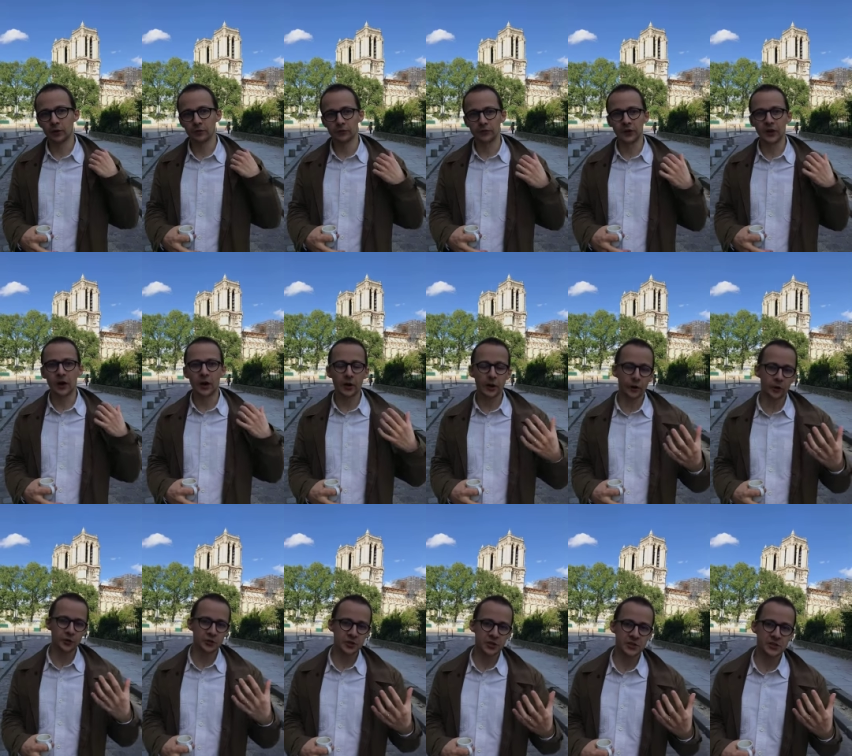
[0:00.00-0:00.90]
of the
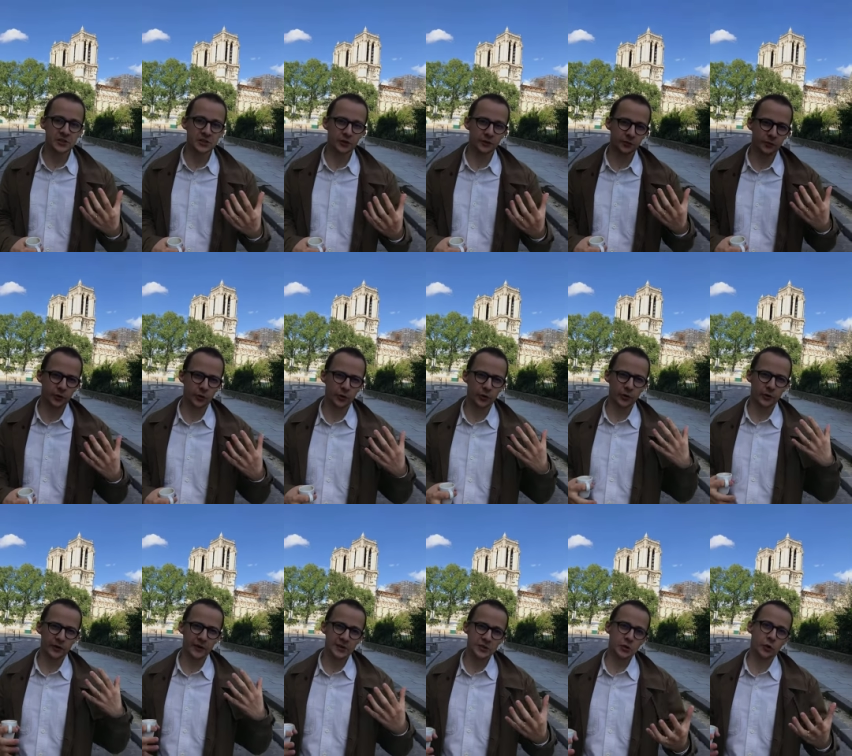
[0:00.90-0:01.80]
archaeologists of the
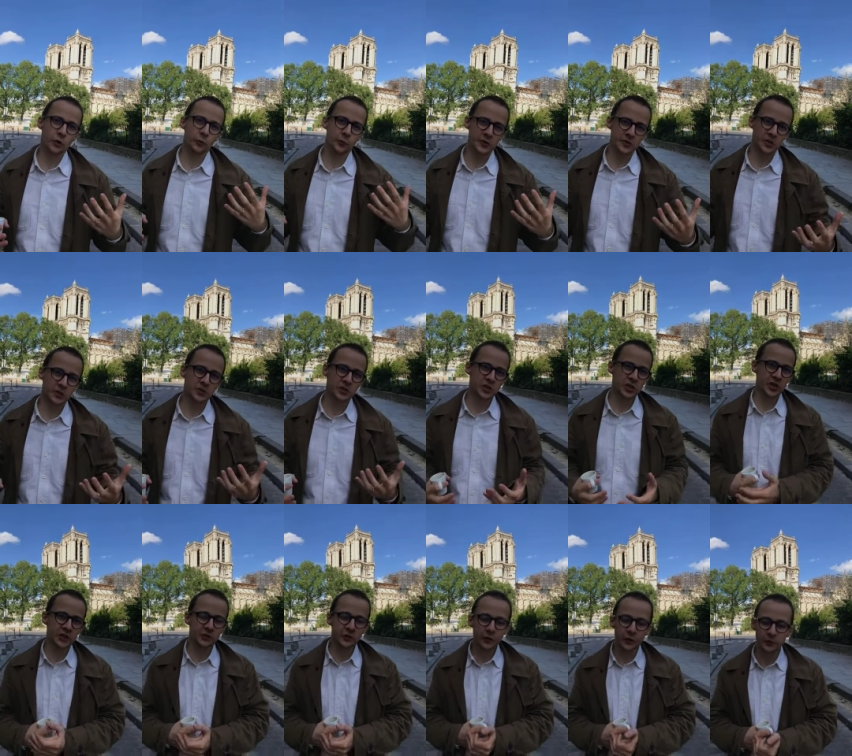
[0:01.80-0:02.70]
National Research
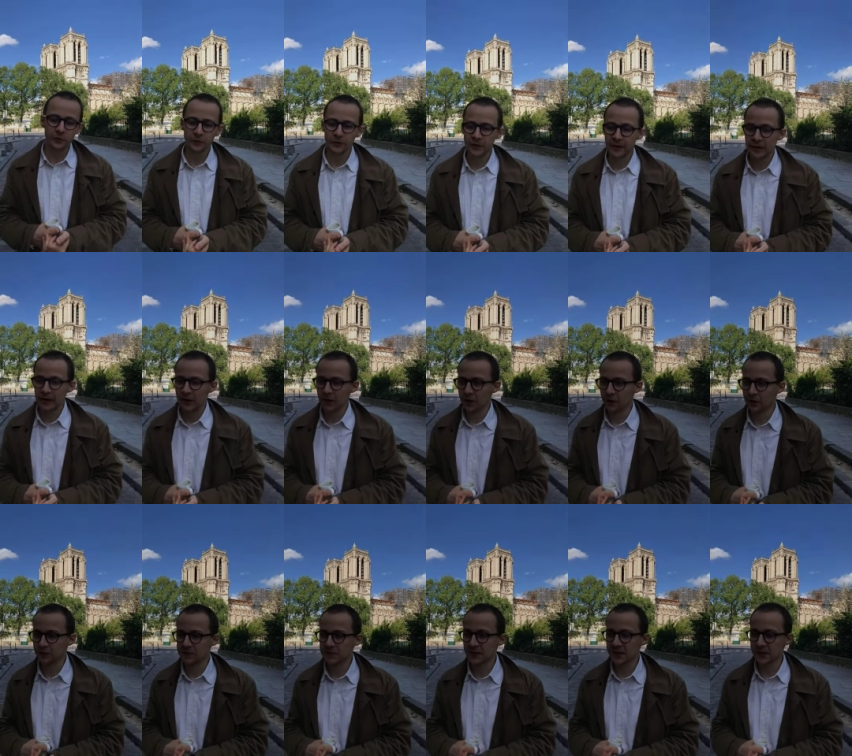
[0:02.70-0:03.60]
Center
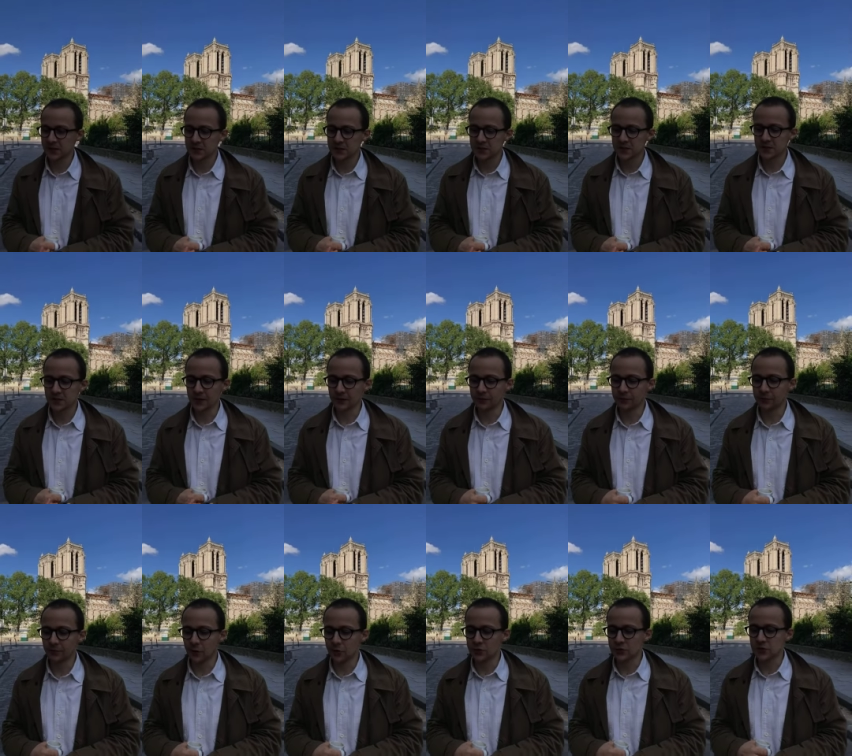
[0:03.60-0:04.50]
of Science in
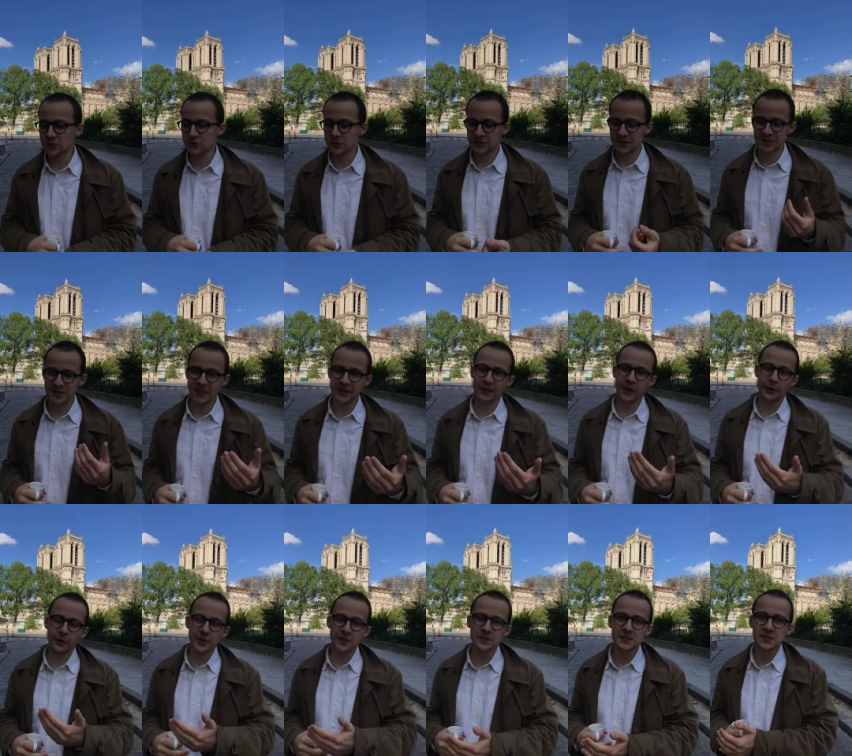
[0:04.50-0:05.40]
France, C N
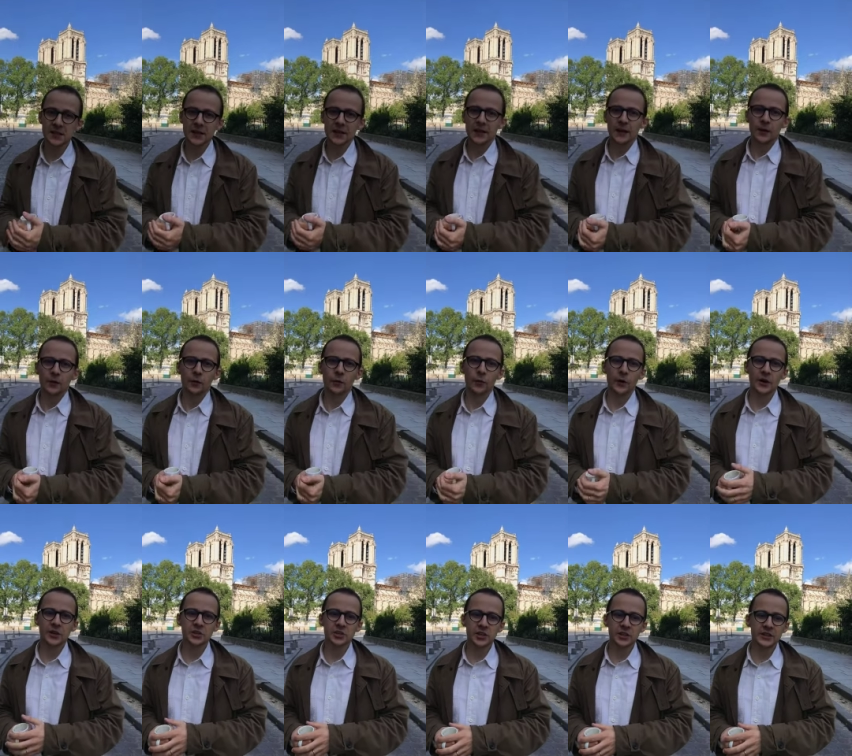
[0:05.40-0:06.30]
R S, who
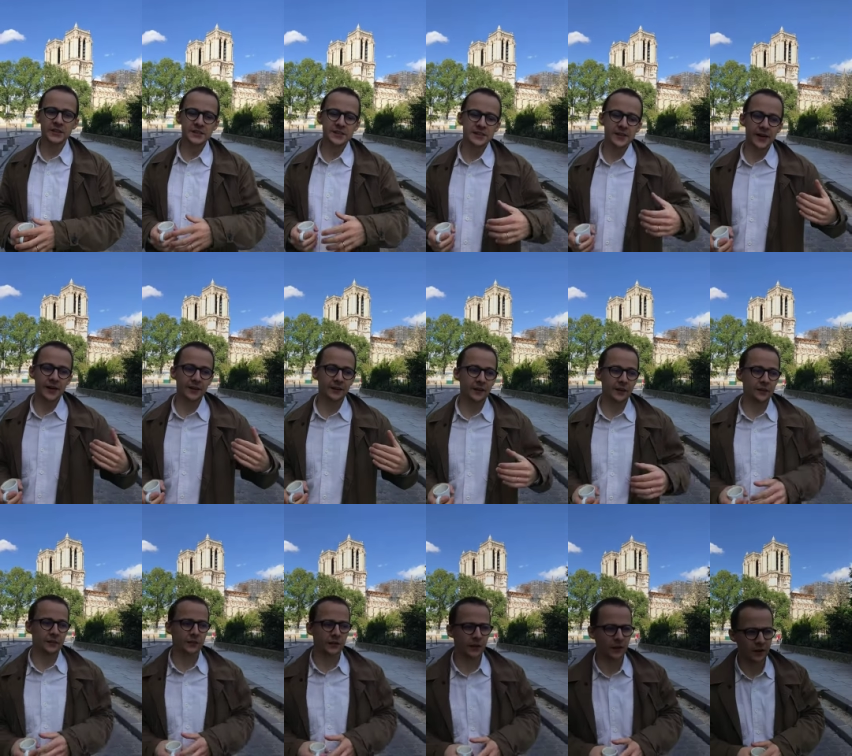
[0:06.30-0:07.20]
actually said
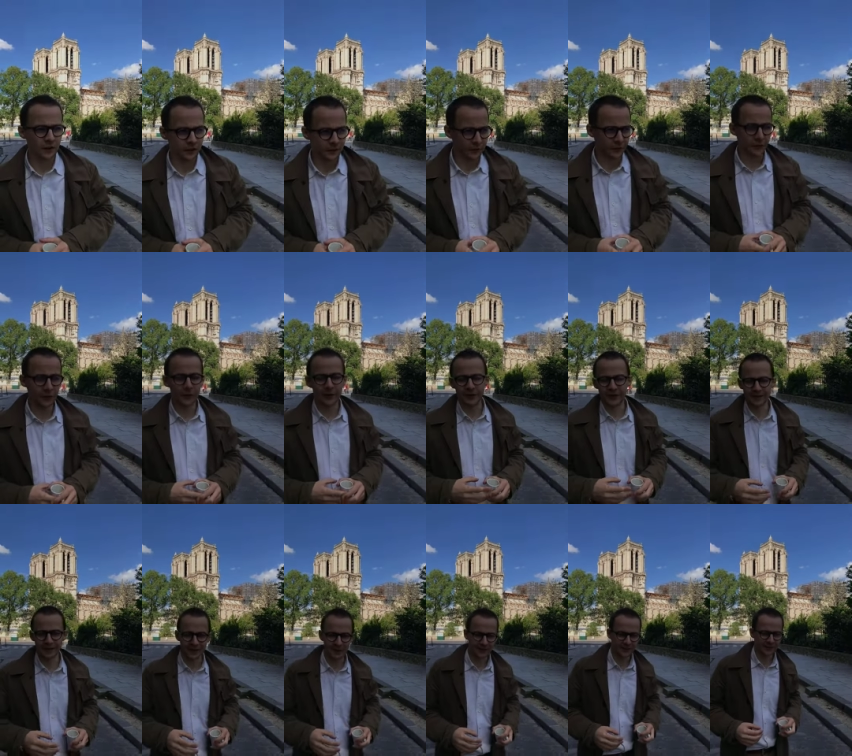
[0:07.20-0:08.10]
that uh, you know, he had
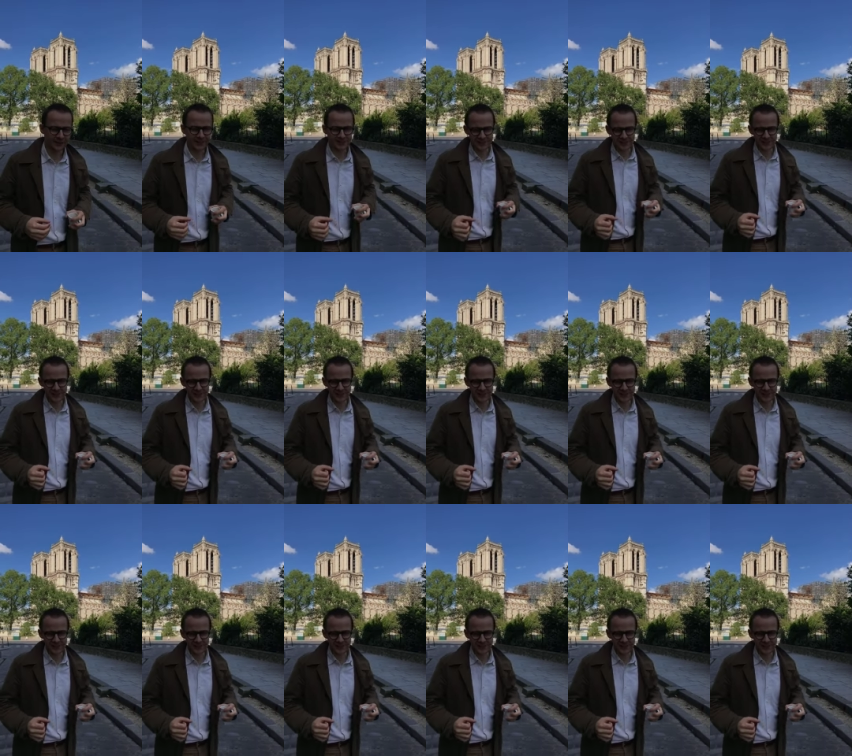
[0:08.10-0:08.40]
like in his